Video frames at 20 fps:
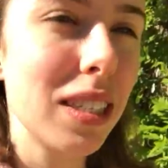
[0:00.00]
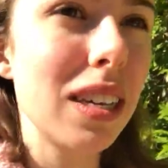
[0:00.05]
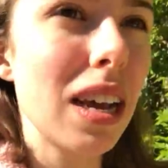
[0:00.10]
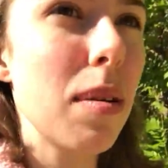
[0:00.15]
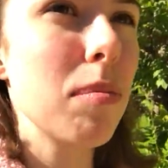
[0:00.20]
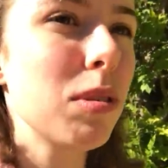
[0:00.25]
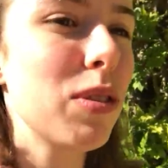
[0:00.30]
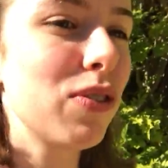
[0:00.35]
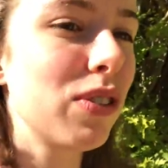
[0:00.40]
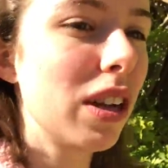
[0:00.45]
a
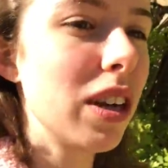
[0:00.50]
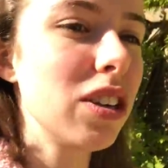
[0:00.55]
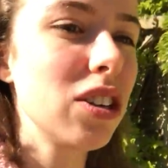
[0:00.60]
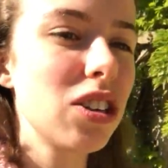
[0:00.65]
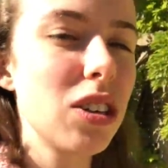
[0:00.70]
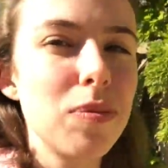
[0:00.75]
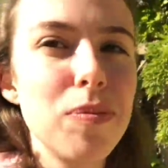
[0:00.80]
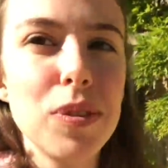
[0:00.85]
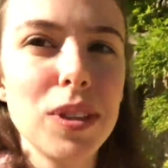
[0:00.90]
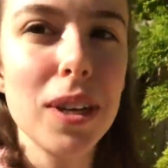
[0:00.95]
sandwich for
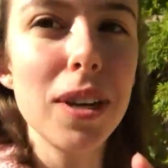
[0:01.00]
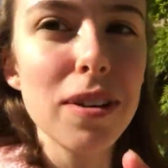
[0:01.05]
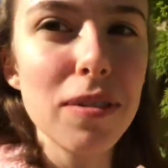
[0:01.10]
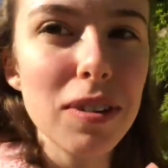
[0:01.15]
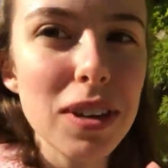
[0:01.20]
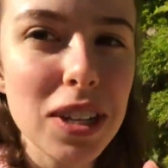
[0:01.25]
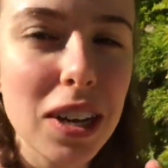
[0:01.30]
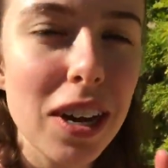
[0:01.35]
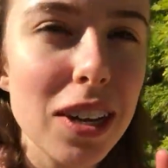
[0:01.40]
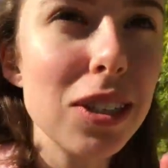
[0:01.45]
lunch, then I
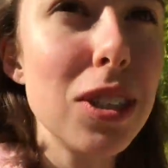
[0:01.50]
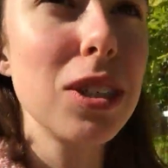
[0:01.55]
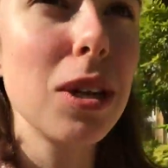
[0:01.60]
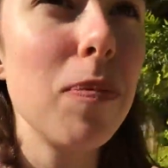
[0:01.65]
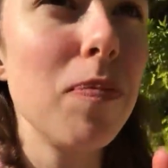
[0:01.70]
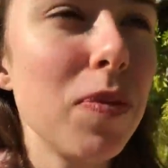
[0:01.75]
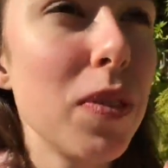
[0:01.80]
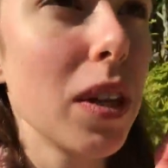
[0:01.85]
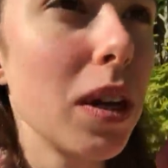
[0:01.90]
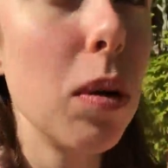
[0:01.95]
realized
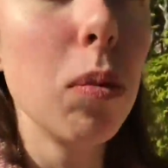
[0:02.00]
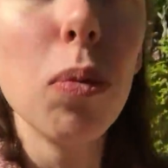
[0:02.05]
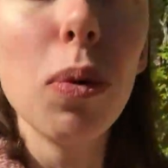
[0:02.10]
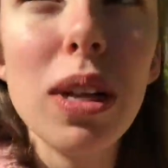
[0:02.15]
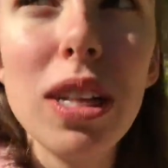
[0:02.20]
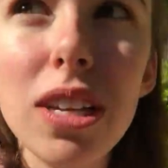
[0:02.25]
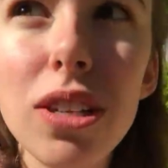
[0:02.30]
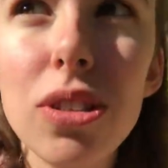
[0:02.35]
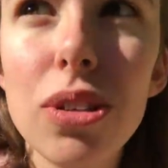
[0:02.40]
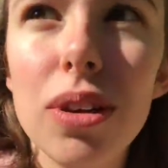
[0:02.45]

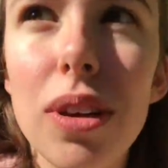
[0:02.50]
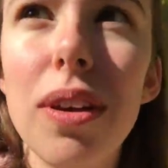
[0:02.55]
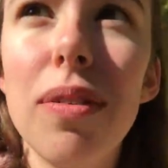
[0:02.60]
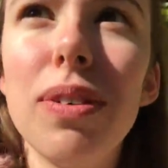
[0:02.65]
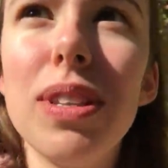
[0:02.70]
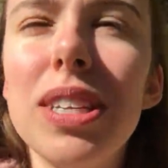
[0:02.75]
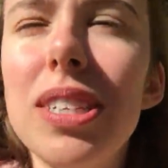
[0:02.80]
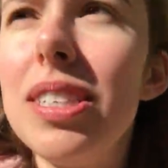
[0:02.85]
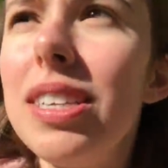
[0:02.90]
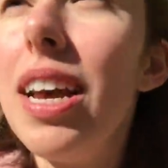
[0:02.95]
Will is cooking
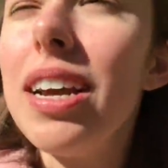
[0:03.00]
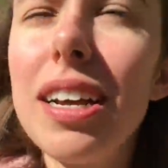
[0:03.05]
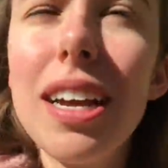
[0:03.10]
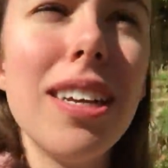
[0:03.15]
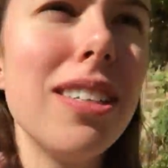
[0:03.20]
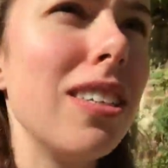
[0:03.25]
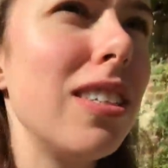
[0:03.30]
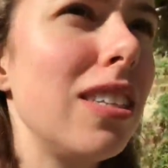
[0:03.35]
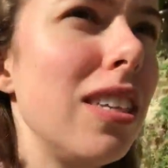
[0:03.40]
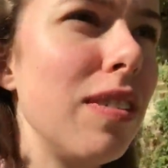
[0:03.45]
for the
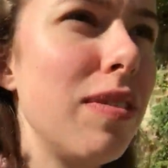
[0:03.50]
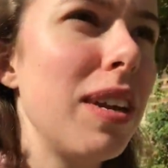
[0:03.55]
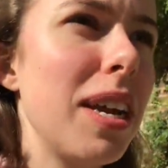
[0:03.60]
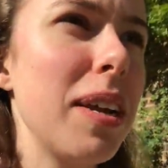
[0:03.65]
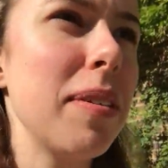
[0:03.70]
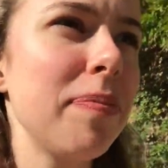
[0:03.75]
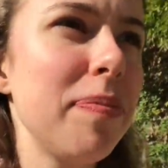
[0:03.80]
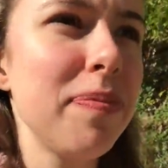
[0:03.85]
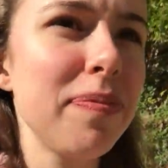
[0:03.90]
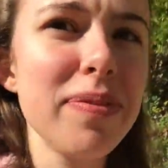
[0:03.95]
staircase this
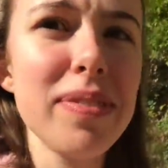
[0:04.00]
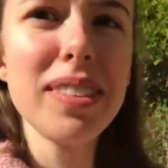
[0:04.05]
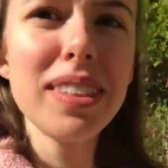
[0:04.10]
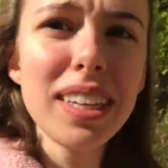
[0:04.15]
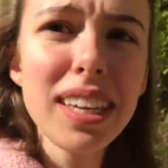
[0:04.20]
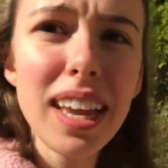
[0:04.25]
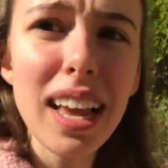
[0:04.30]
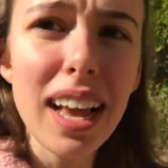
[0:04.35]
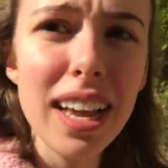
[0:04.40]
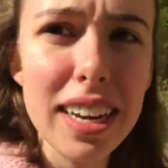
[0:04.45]
evening
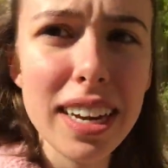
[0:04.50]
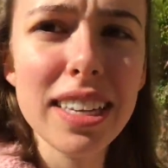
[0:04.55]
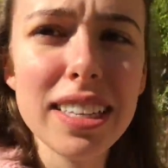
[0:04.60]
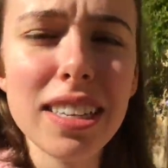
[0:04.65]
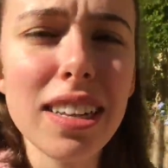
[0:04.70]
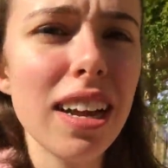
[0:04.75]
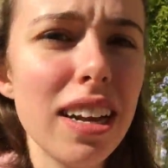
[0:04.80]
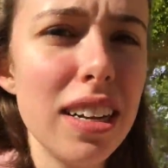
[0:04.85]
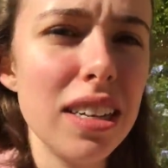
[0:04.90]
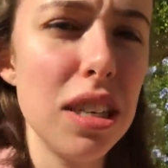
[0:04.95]
and
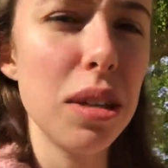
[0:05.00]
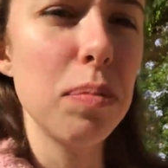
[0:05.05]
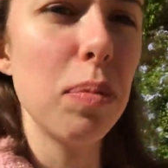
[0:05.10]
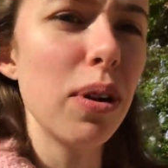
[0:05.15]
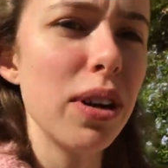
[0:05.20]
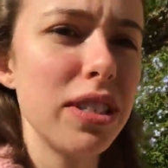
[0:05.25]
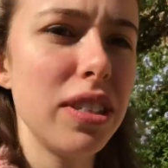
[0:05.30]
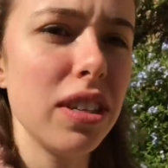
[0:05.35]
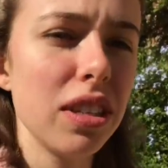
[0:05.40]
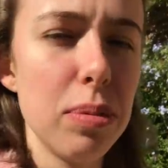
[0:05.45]
he's likely to
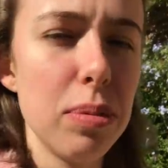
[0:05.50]
poison